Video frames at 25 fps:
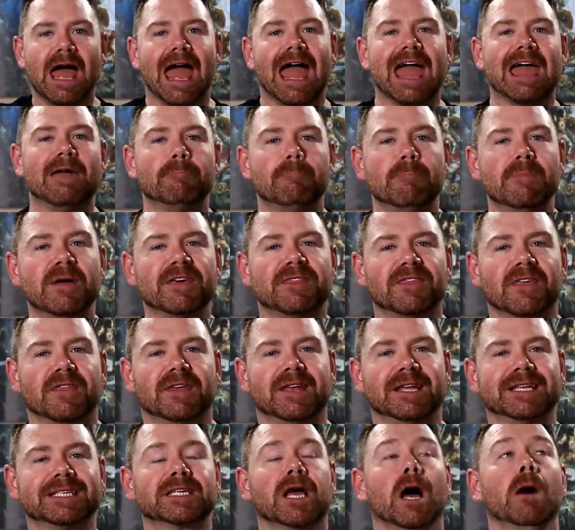a myth
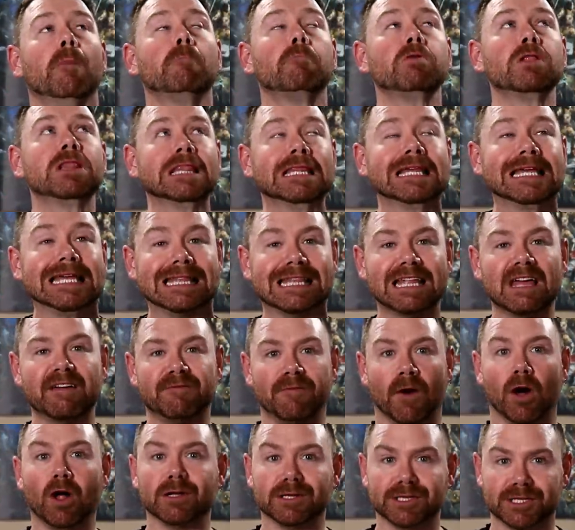that is completely
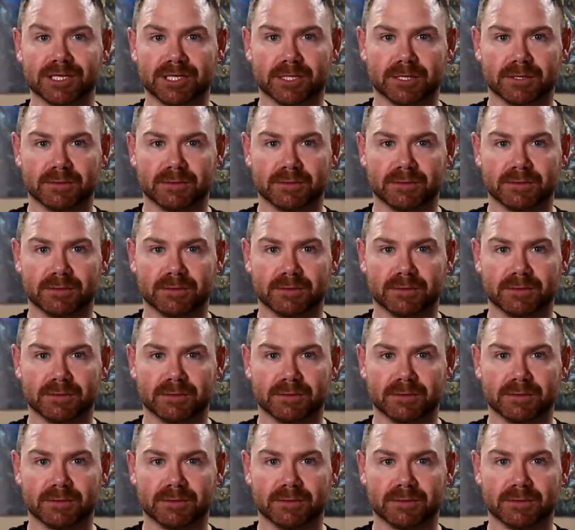false.